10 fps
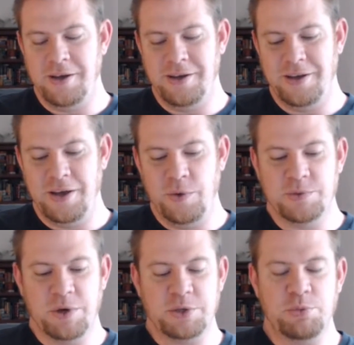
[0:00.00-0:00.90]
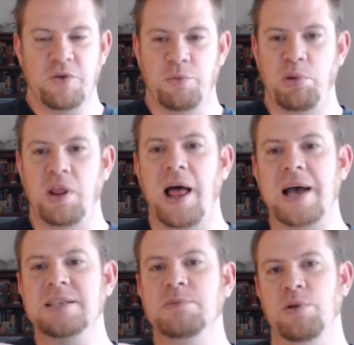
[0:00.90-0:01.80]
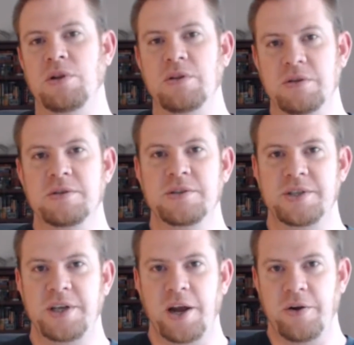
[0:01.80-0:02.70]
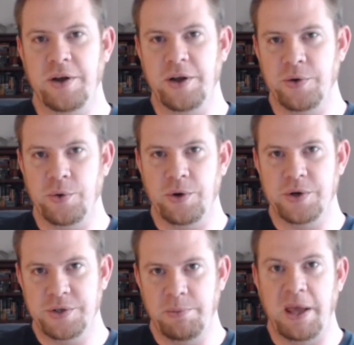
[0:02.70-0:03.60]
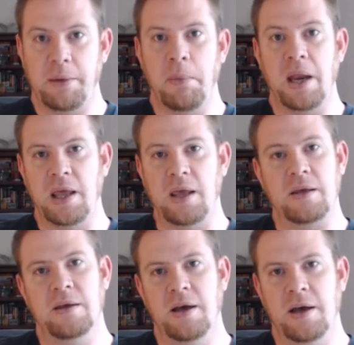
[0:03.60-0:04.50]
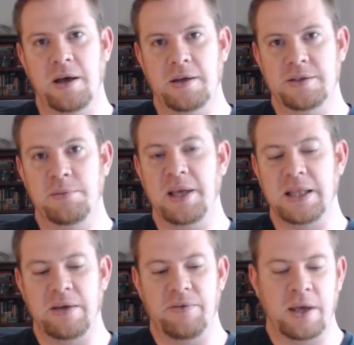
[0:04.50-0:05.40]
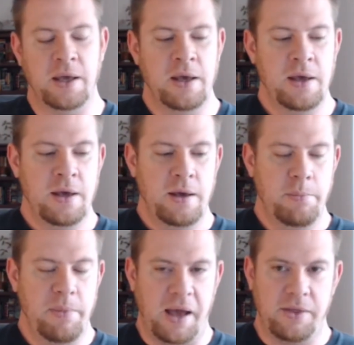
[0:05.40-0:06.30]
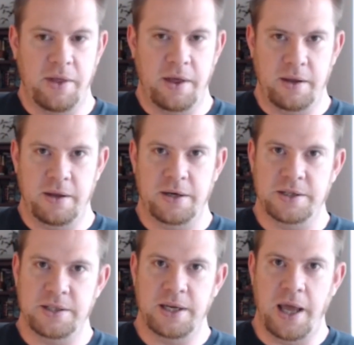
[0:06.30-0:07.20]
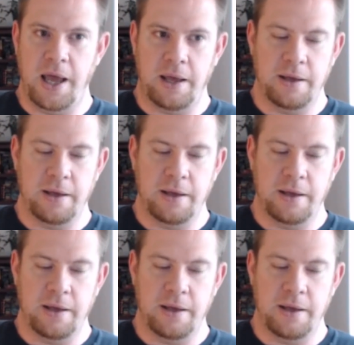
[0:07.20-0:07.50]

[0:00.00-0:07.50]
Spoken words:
it was much more of a plausible scenario in order to make money, to make a living back then than it is today,